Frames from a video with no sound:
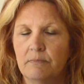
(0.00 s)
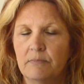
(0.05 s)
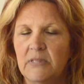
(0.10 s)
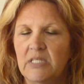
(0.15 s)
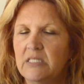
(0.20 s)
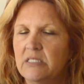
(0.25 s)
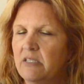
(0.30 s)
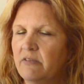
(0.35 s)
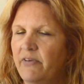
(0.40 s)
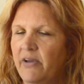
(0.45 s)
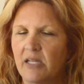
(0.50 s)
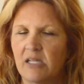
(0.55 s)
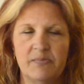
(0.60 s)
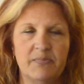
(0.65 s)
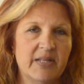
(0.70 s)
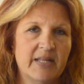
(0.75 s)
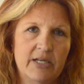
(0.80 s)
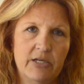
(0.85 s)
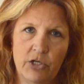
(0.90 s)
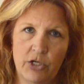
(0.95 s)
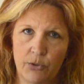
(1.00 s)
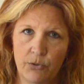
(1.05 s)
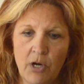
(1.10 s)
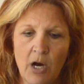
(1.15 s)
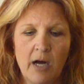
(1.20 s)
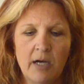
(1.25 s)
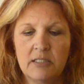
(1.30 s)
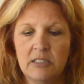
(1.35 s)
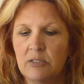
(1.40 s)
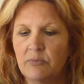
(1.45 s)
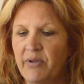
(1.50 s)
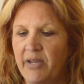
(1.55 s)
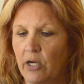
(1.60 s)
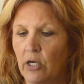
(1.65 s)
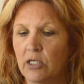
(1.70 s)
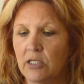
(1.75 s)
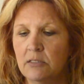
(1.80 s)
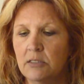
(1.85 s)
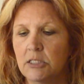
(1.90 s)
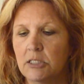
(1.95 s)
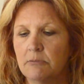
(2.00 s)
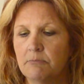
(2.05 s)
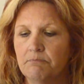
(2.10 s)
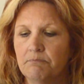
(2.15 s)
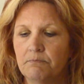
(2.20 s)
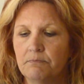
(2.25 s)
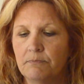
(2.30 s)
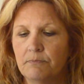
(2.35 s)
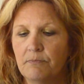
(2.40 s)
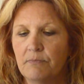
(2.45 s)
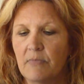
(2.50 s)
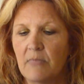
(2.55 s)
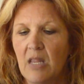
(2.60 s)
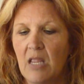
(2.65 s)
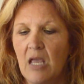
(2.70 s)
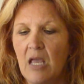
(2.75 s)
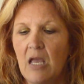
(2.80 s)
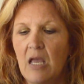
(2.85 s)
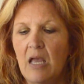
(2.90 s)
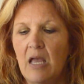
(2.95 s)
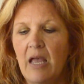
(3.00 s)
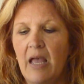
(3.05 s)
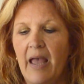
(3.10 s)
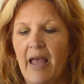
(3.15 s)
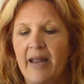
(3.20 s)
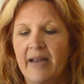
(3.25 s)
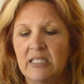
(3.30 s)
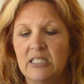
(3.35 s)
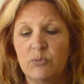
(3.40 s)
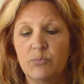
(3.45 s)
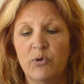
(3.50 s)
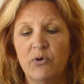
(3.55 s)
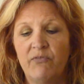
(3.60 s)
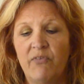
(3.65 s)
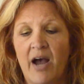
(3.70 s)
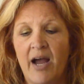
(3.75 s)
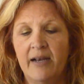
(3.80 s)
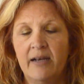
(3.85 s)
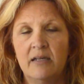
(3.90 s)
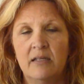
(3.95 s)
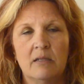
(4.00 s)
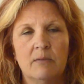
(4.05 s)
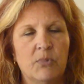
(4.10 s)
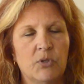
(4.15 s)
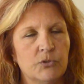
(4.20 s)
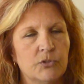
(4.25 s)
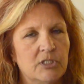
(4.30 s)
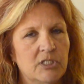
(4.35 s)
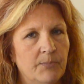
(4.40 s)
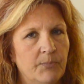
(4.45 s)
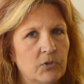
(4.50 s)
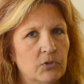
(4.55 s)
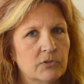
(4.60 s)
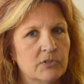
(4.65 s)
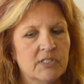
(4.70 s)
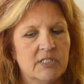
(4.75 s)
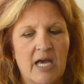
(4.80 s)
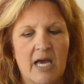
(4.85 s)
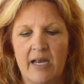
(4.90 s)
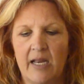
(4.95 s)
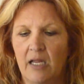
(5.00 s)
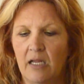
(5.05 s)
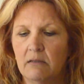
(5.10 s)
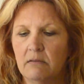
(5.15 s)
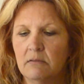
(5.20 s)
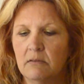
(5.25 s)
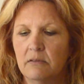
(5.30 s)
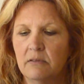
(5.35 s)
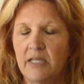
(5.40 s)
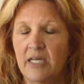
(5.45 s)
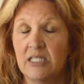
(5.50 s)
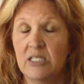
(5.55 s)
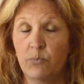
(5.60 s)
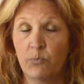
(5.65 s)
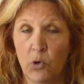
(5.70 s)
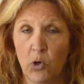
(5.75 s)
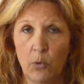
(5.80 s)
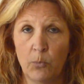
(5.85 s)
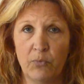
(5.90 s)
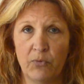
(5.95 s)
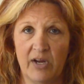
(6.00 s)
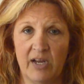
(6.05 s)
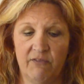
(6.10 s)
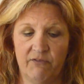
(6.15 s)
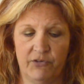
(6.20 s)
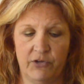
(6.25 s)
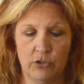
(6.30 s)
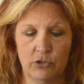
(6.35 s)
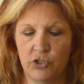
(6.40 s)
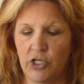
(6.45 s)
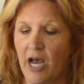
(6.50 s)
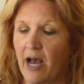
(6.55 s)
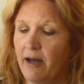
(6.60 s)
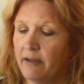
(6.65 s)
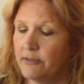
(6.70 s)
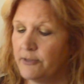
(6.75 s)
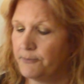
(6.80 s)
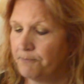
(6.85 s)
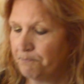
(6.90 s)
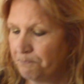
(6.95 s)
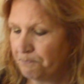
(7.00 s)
It's available at no cost to parents, and it's provided in the most typical setting that's appropriate for your child.